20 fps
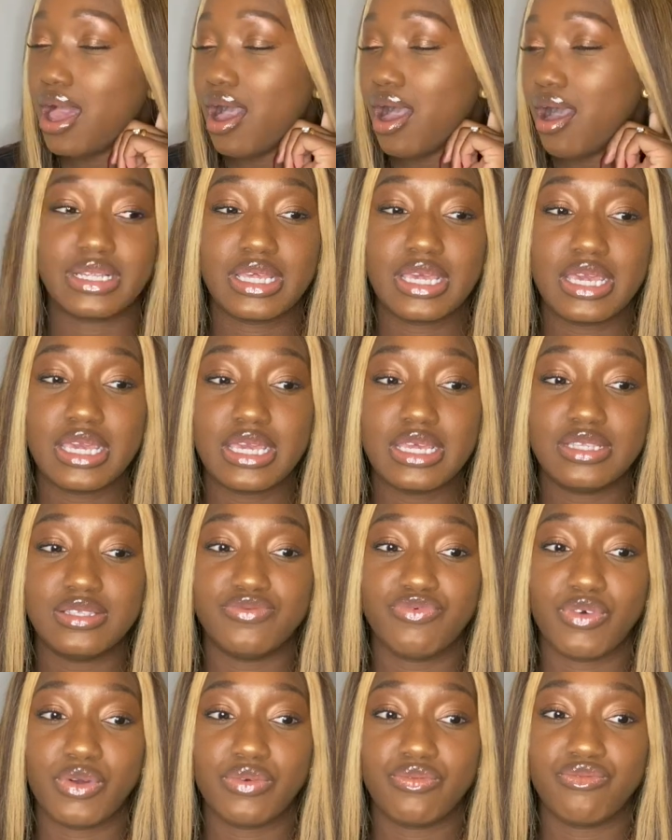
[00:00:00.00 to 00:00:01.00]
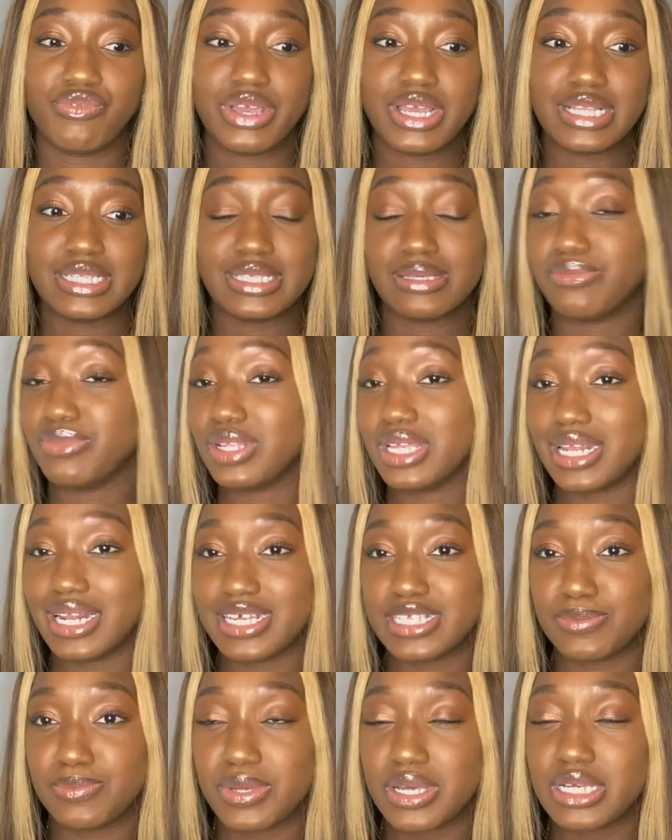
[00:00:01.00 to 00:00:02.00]
He's written some really
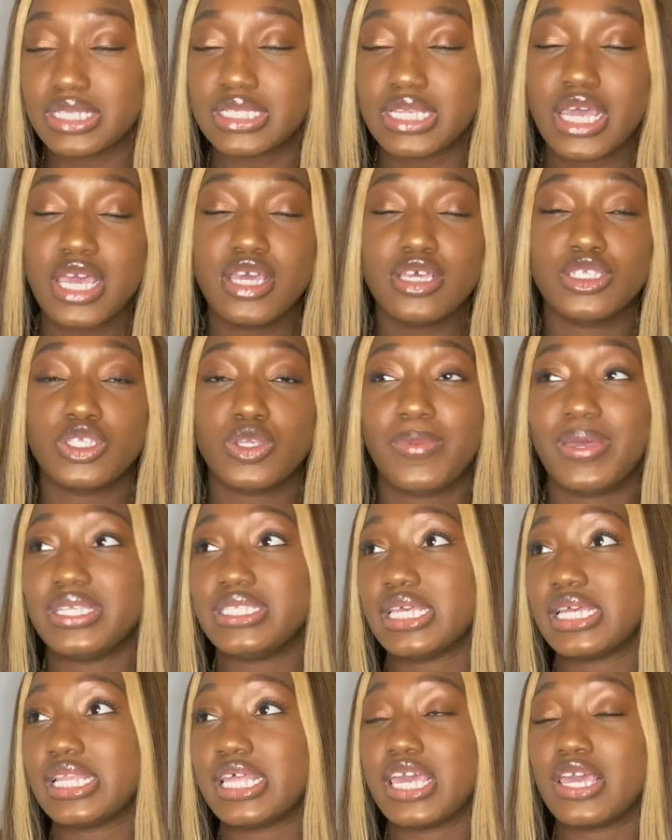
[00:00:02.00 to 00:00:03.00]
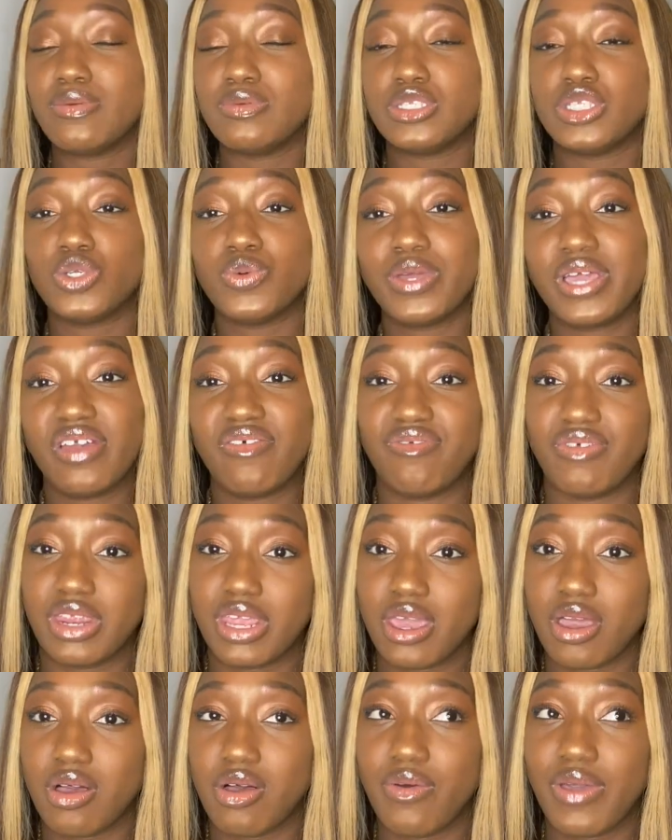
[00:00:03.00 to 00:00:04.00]
nice books. So basically he was doing a
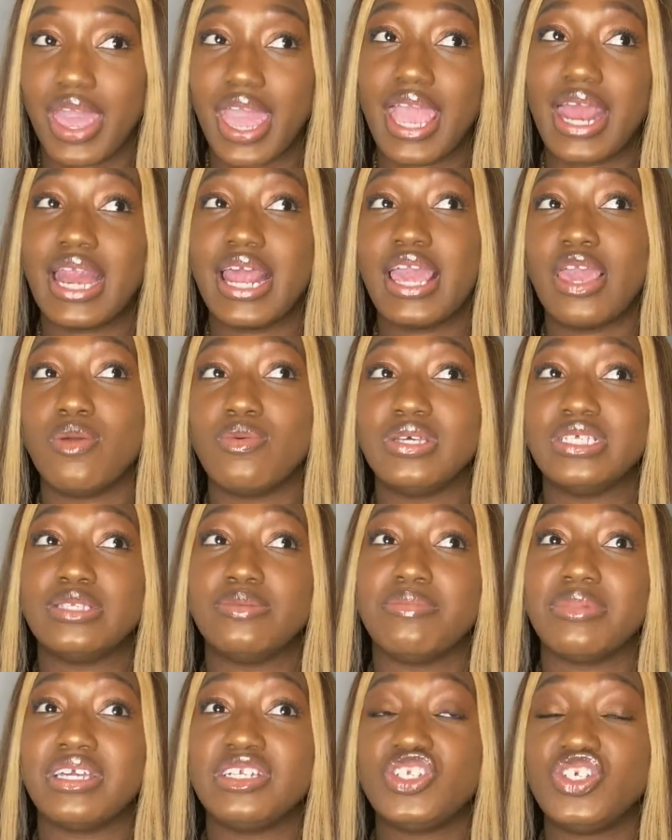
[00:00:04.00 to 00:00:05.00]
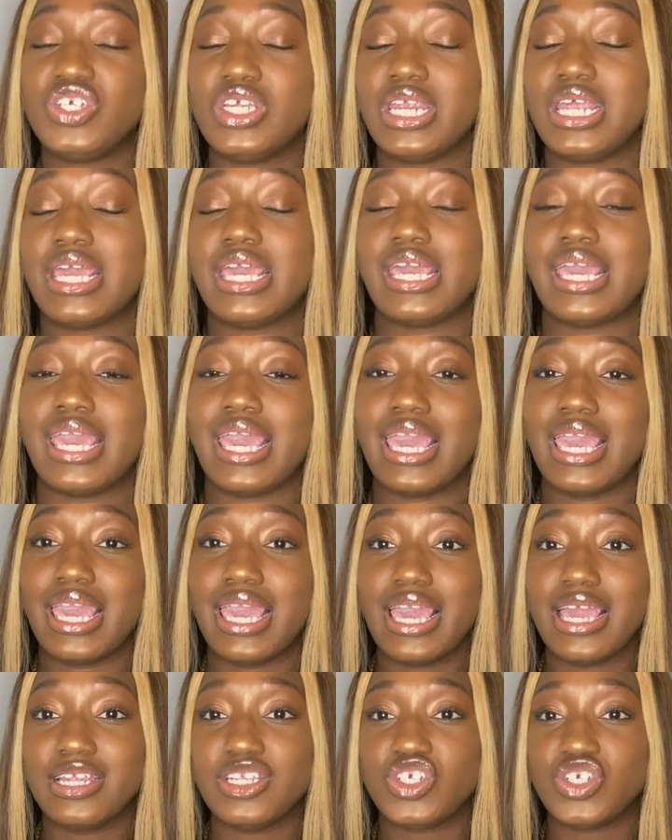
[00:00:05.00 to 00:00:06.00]
video and he was mentioning
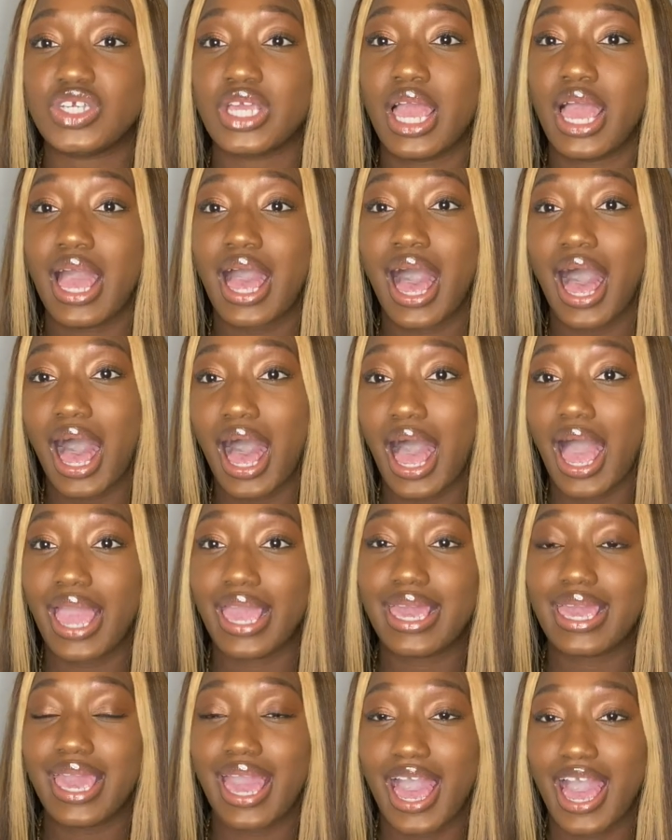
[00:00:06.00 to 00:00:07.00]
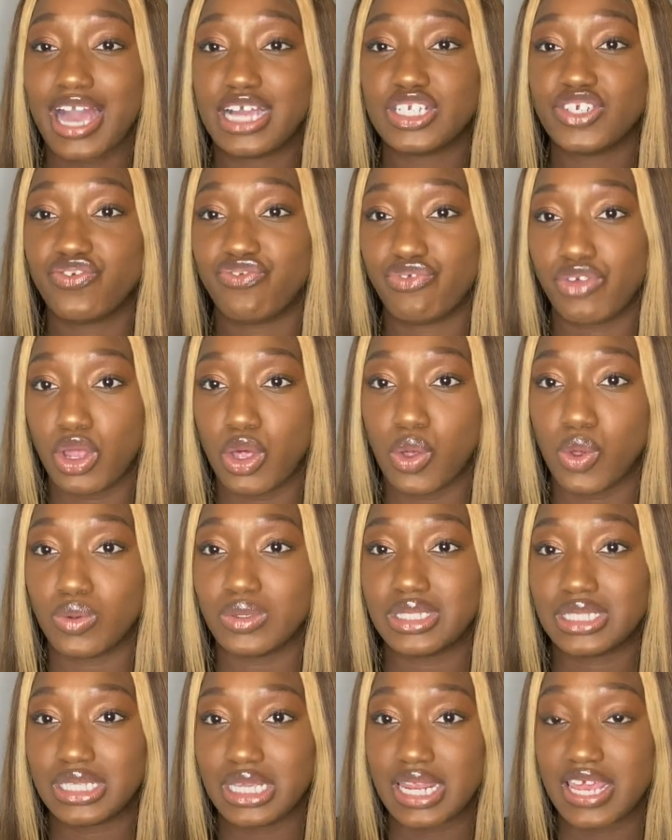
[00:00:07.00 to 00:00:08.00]
each high cash flow
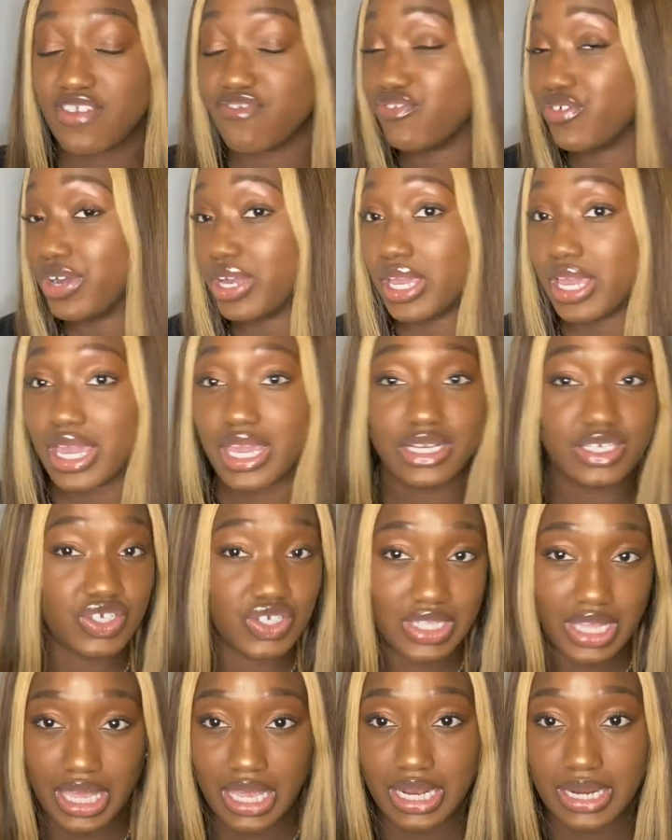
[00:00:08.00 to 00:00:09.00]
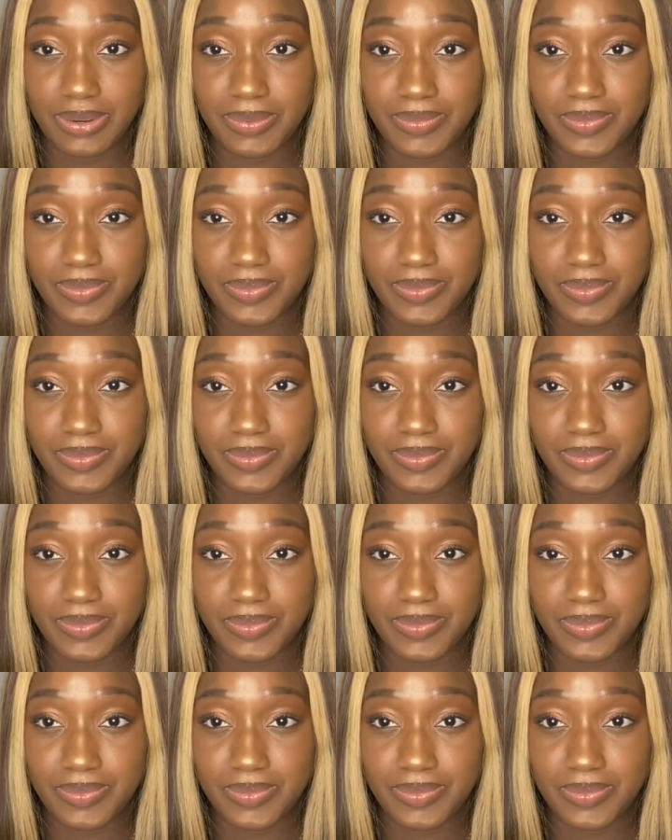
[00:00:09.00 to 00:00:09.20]
city for each state.